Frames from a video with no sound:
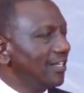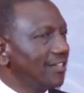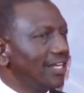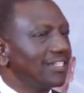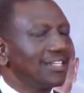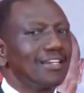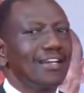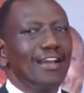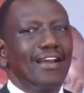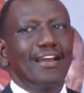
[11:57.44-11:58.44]
that
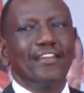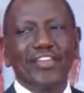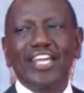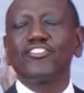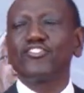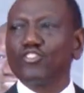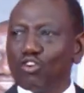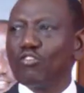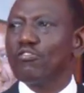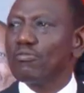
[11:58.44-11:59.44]
there is
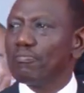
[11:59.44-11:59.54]
no